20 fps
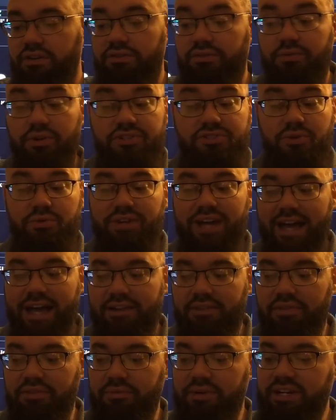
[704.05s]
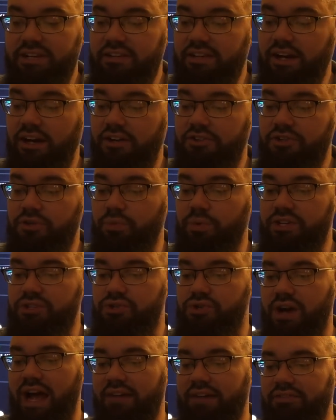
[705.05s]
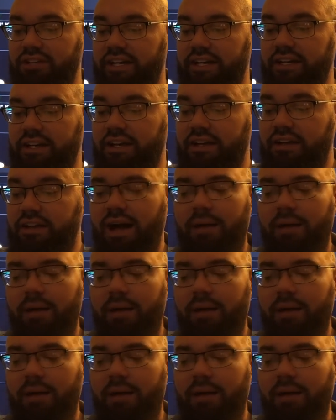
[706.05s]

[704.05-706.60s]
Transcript: They're also 9-3 to the under when traveling.